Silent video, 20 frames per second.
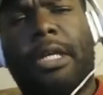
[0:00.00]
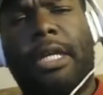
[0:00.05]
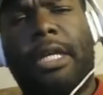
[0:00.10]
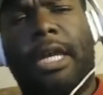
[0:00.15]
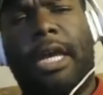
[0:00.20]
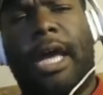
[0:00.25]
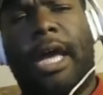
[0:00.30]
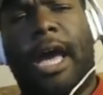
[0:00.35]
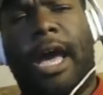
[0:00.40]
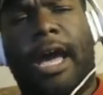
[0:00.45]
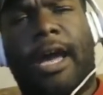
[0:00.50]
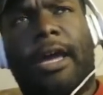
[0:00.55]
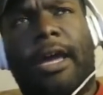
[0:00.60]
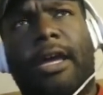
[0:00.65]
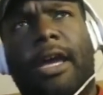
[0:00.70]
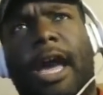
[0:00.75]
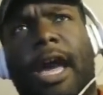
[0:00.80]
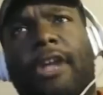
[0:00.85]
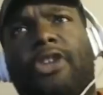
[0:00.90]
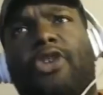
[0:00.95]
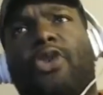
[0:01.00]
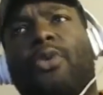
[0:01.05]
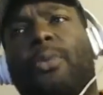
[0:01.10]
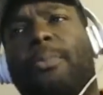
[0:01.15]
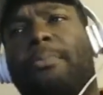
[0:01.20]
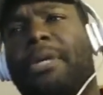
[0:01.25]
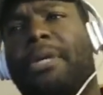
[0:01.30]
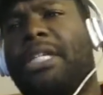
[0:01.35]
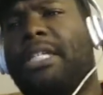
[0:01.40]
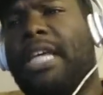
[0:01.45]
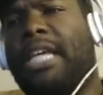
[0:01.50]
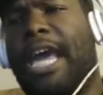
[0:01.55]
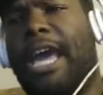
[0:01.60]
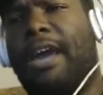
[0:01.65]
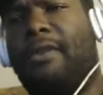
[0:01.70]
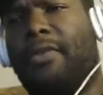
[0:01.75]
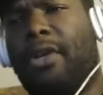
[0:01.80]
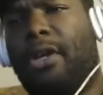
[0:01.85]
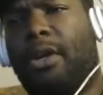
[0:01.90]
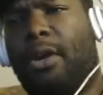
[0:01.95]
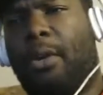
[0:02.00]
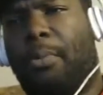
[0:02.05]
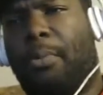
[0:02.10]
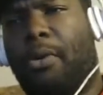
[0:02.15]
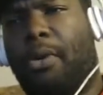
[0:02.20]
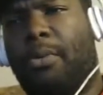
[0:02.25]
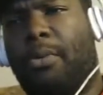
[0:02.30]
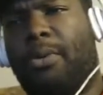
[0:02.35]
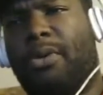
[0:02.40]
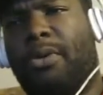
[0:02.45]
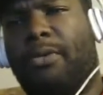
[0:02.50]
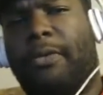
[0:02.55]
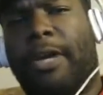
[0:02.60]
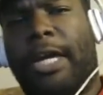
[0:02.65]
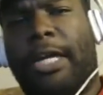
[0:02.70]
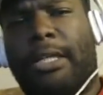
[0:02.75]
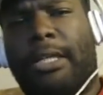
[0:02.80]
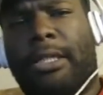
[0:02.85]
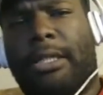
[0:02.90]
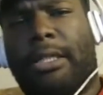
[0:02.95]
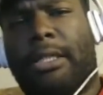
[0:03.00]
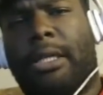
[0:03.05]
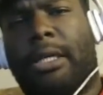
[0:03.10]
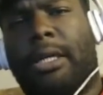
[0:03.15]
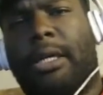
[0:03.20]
I do miss having a portable device.